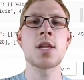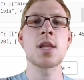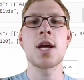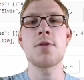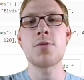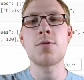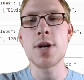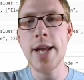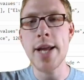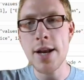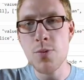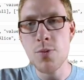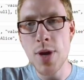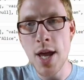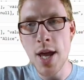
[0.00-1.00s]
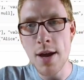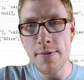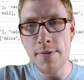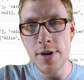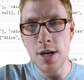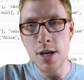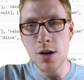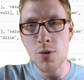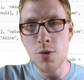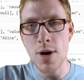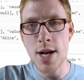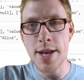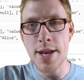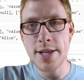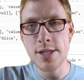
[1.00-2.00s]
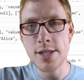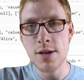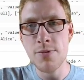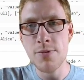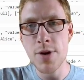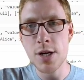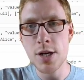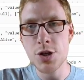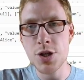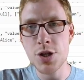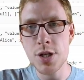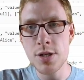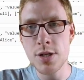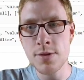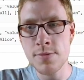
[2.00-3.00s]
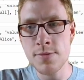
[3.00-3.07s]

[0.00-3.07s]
And for that we have the coalesce function,